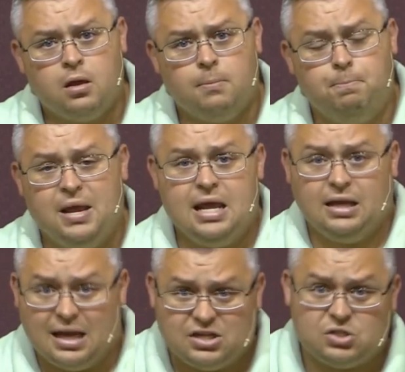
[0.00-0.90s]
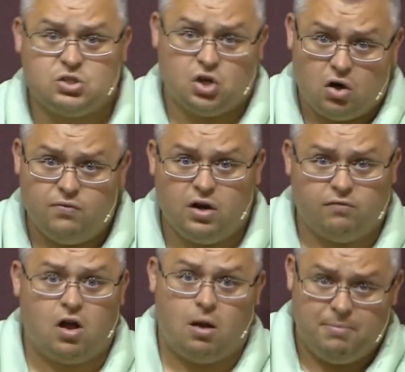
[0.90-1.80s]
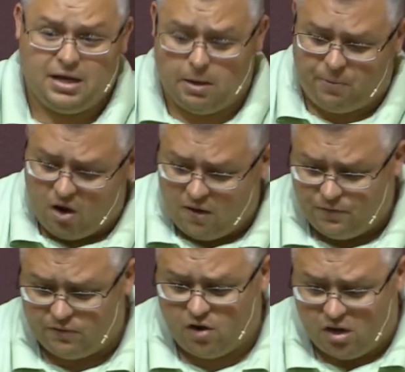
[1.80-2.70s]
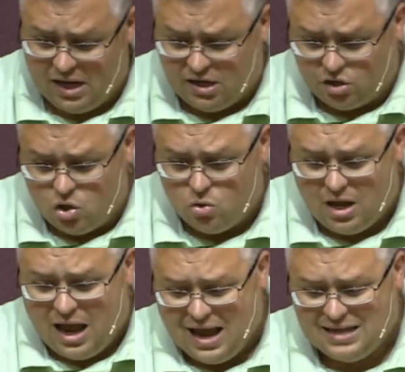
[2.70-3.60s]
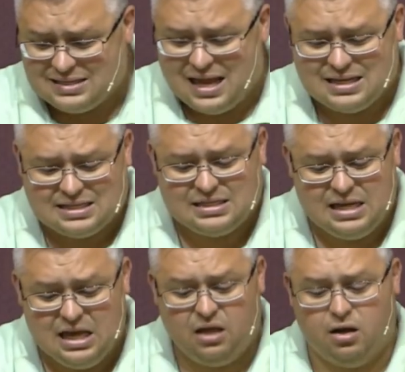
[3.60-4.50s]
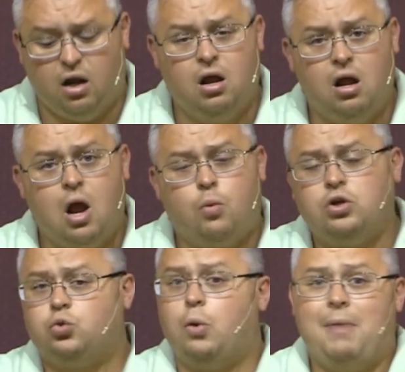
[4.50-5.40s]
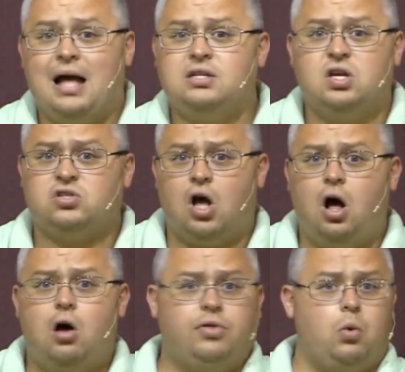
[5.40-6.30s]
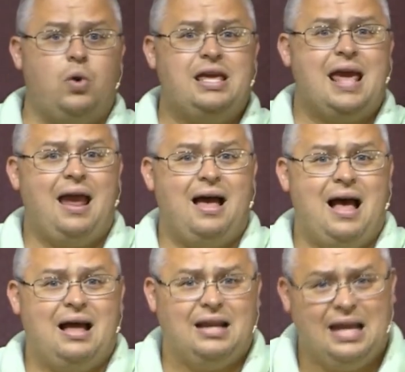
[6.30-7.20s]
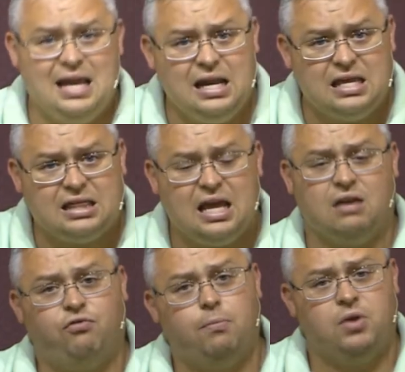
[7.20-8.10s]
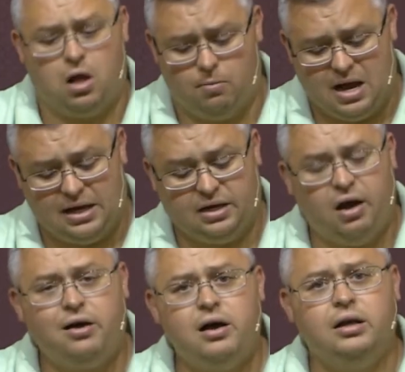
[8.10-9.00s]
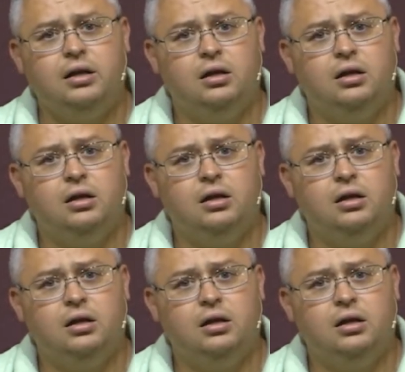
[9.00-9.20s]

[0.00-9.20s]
being a servant of God, being a prophet of God, he knew Gehazi's sin, which reminds us all that we can't hide anything from the Almighty God.